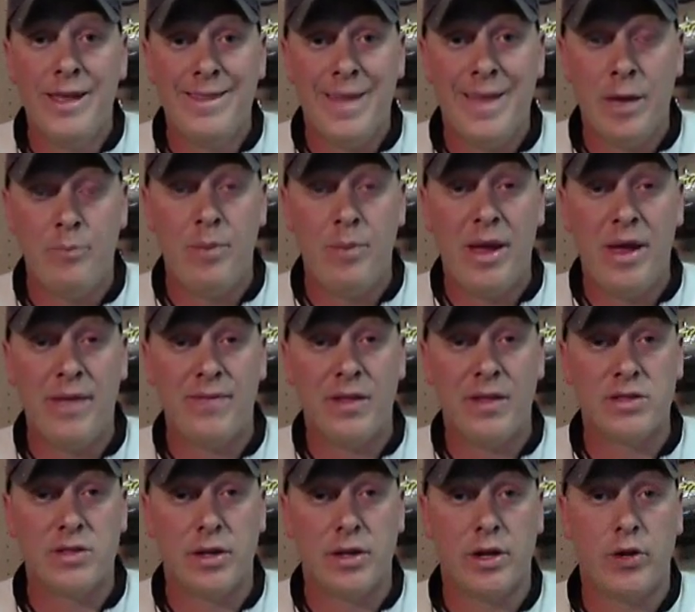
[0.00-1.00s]
that bait
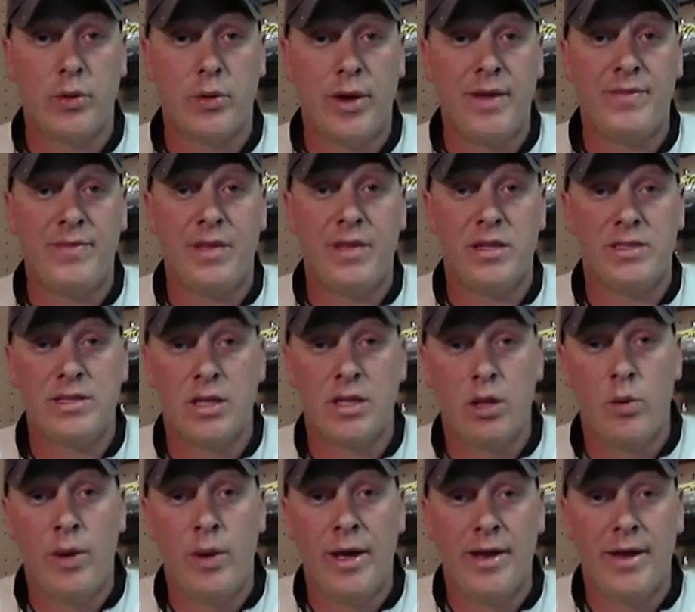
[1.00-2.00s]
that's going to create that
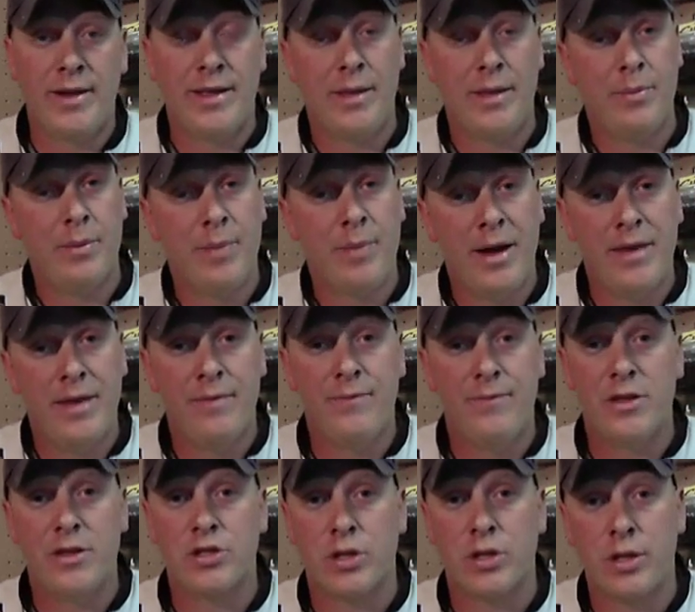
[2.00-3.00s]
silhouette. Keep in mind, the
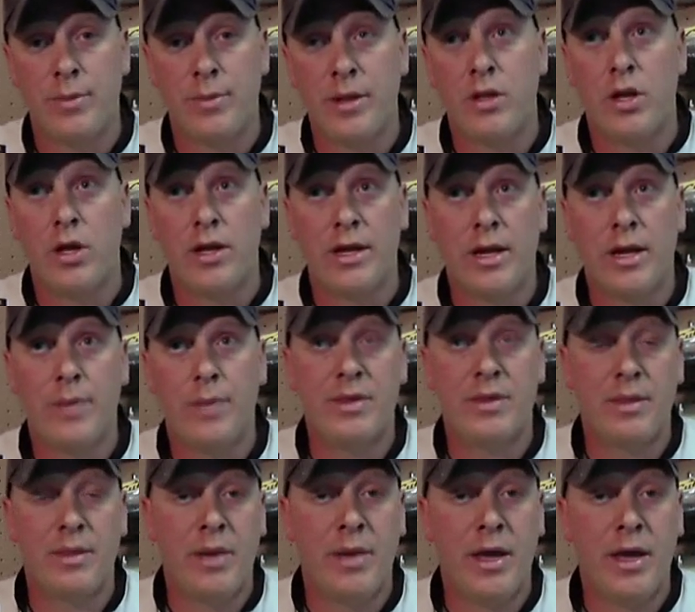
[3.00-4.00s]
fish are going to be looking up at
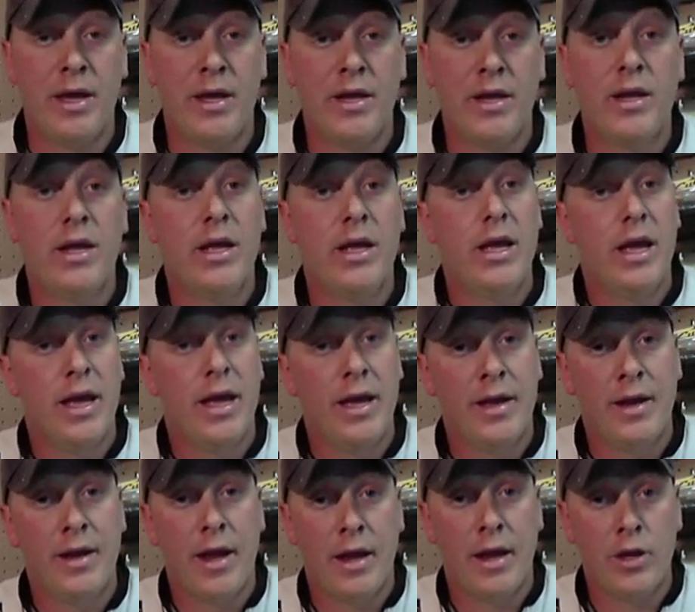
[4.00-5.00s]
the bait,
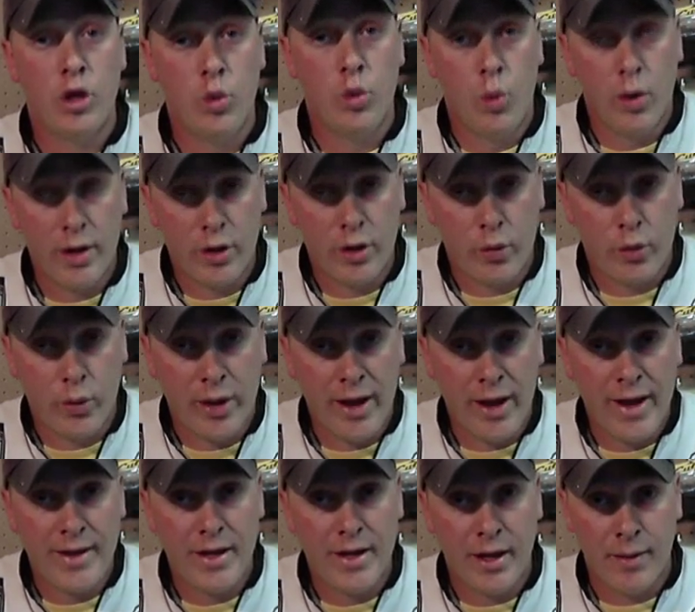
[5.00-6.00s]
and you want to
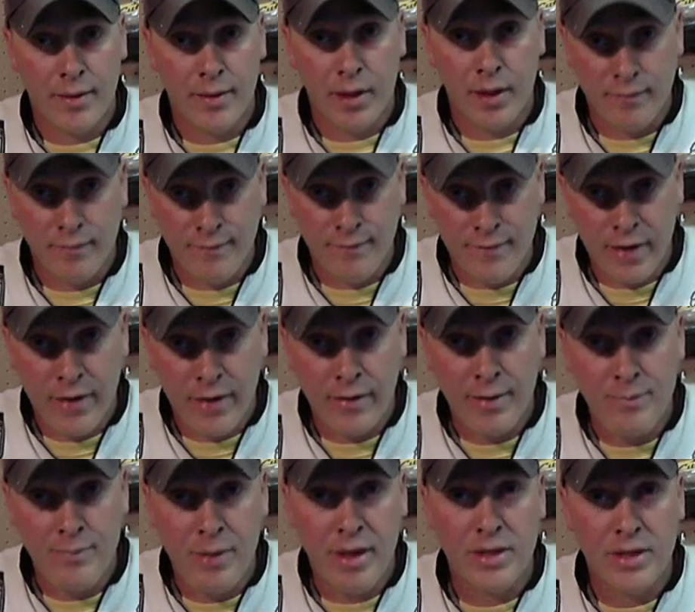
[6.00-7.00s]
create a
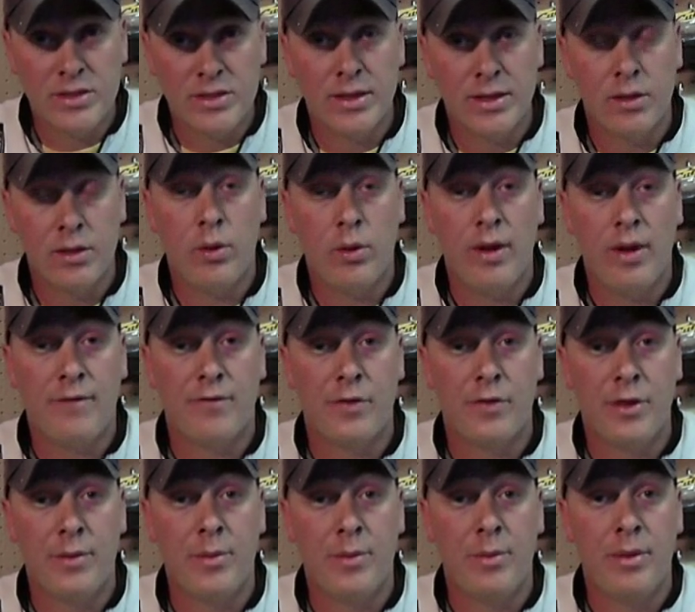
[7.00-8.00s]
very big silhouette for
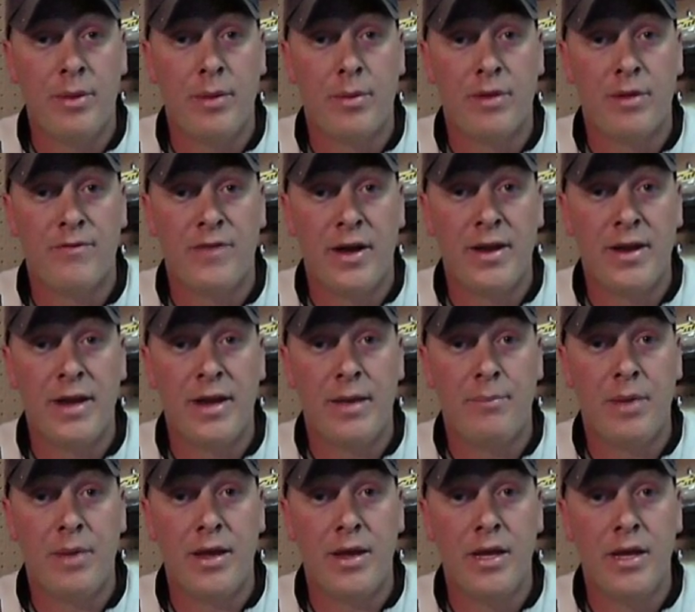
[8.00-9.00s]
them to be able to find
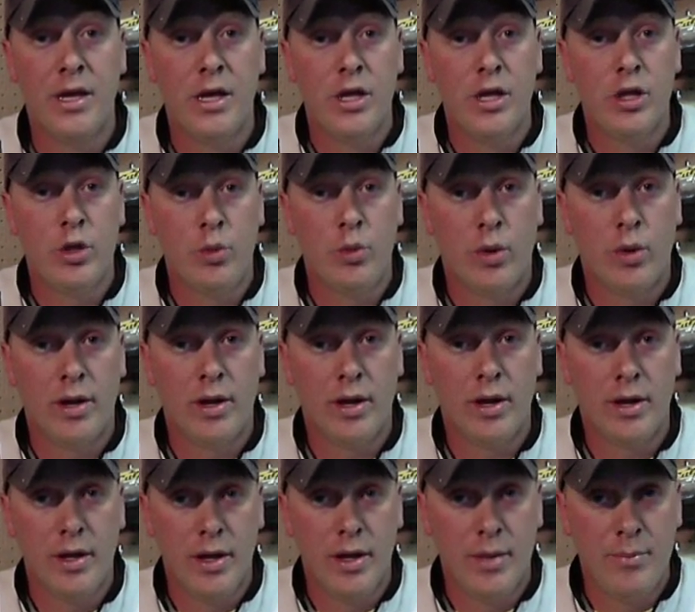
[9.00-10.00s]
that bait. You want
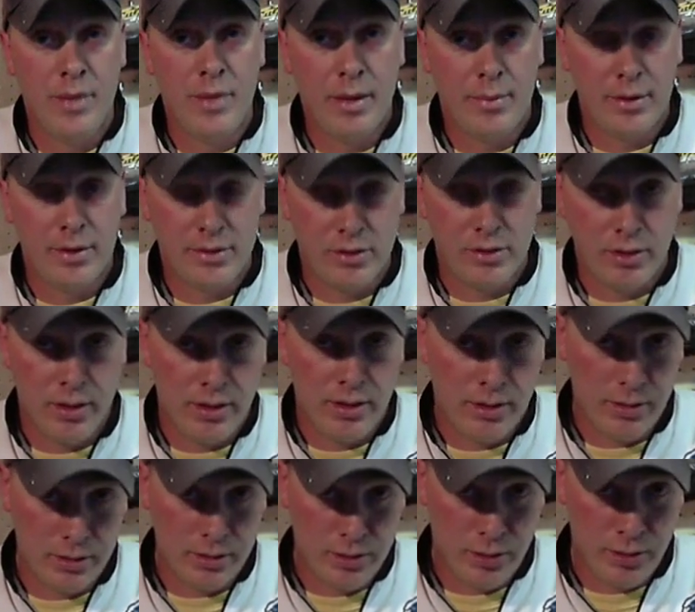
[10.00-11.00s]
to be able
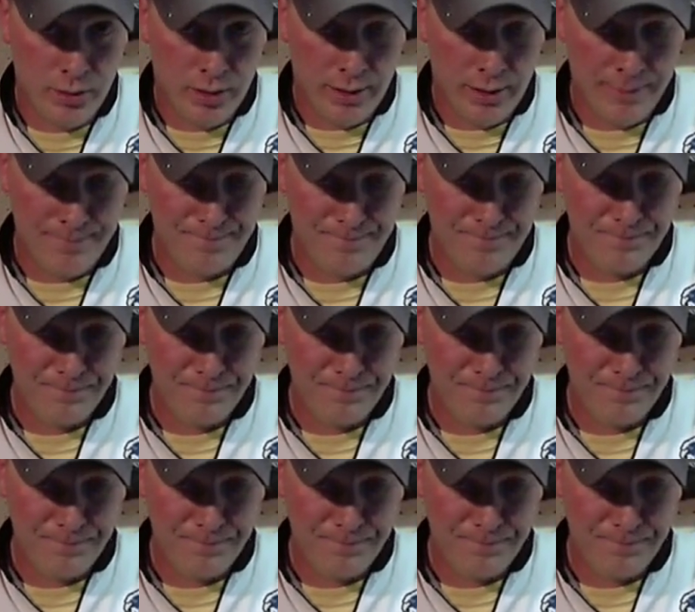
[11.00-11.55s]
to